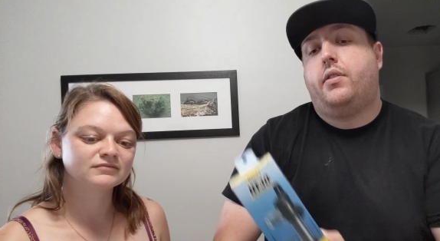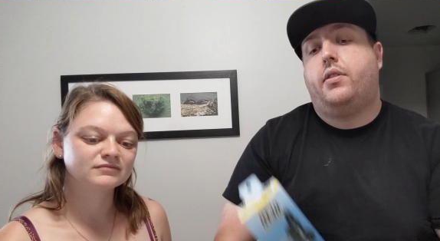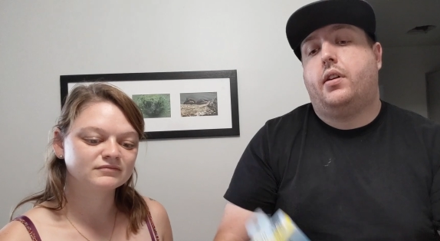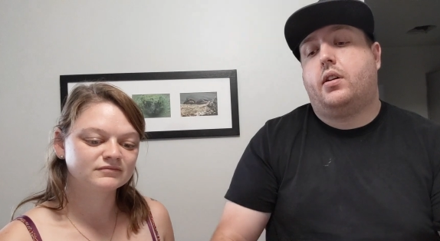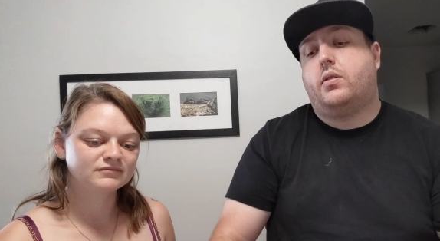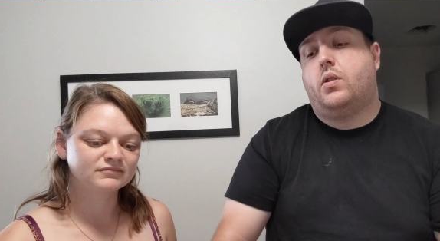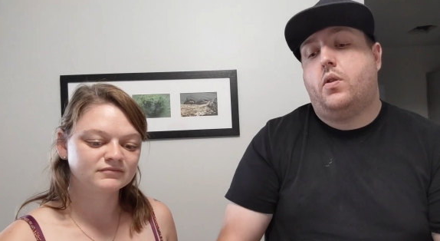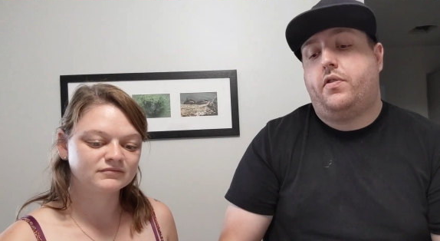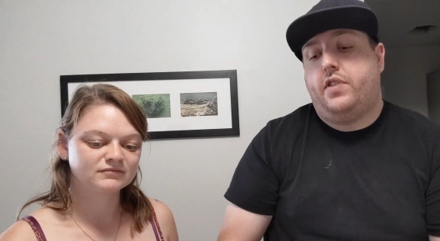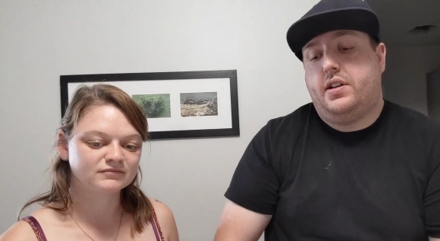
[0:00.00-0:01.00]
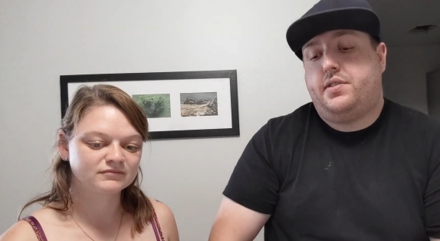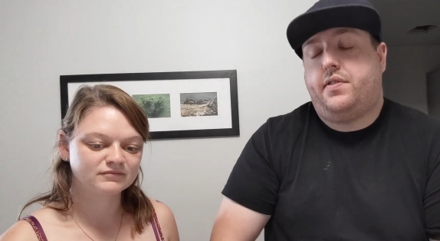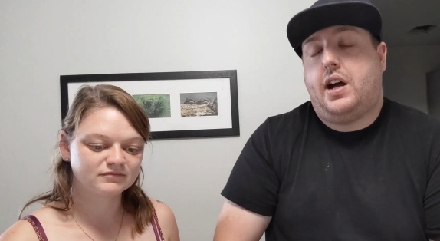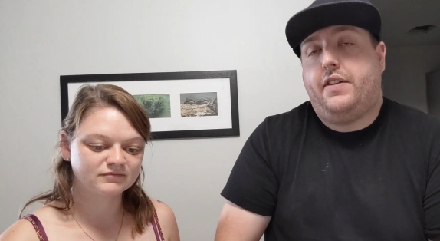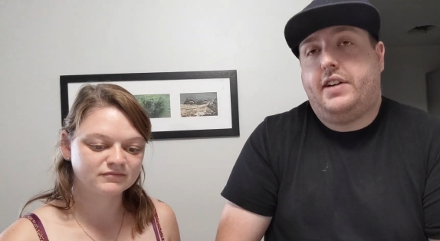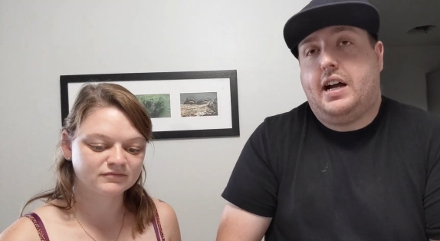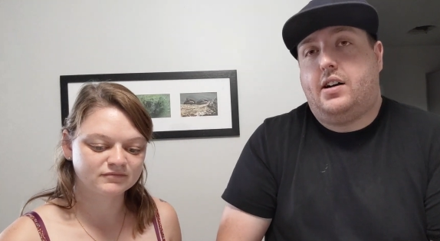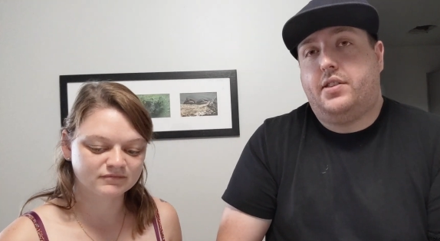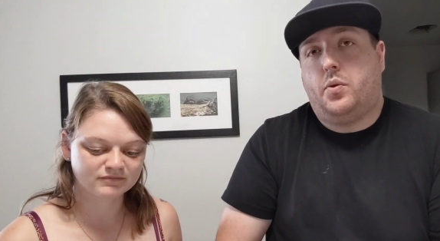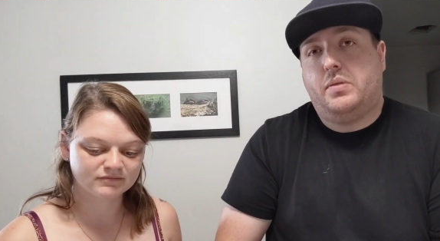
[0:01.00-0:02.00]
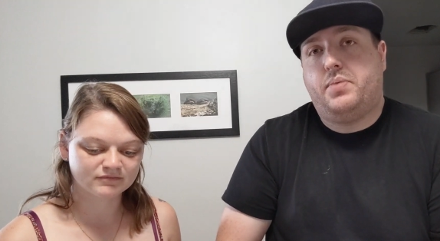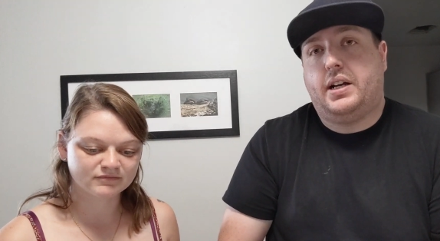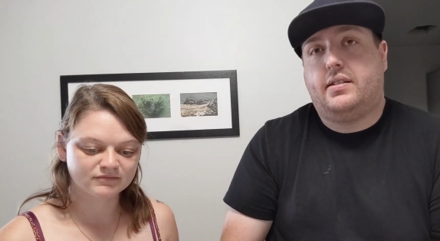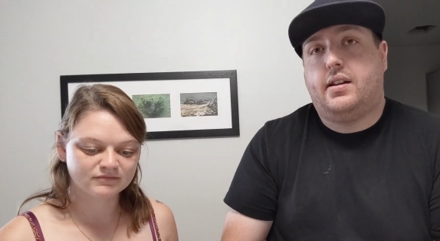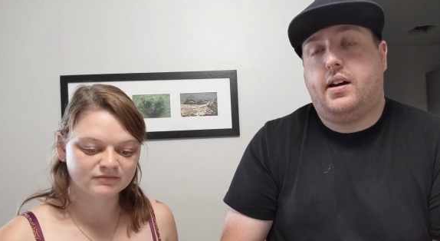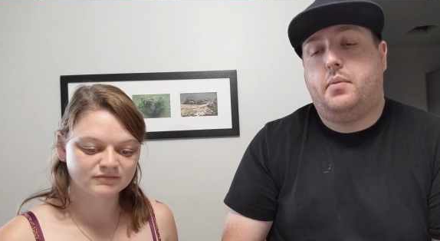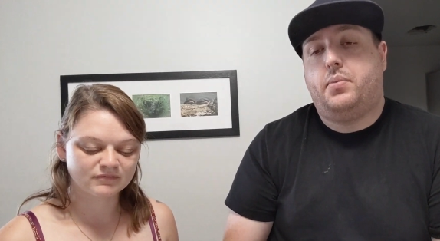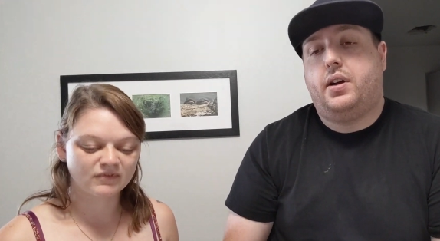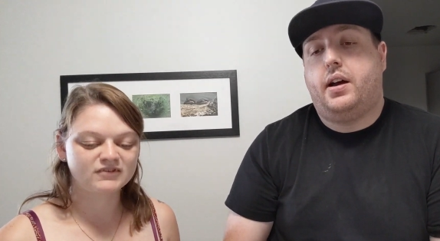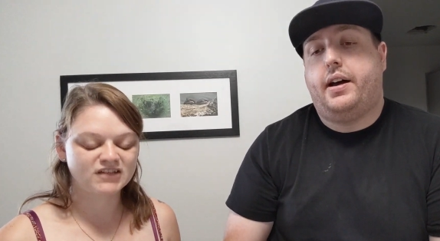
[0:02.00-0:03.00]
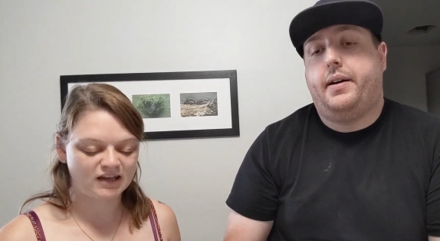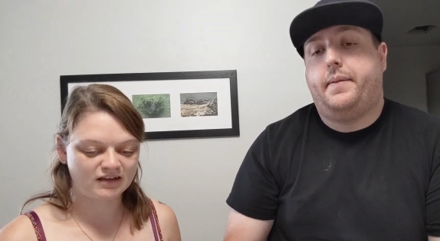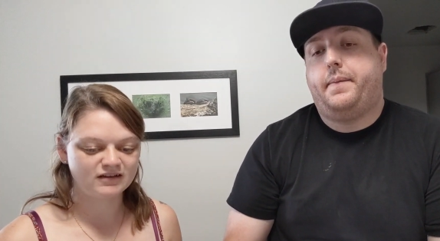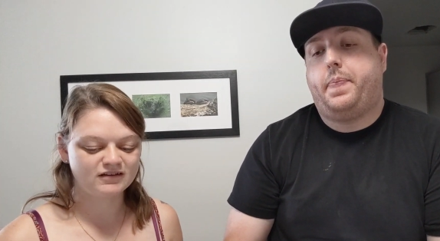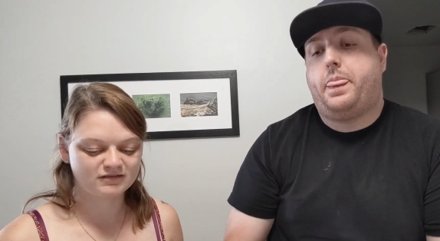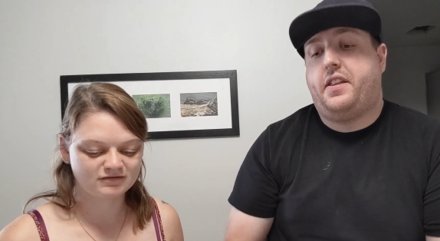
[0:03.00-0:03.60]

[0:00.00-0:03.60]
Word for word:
Speaker 1: The GloFish 5 gallon that we picked up. The uh, tank.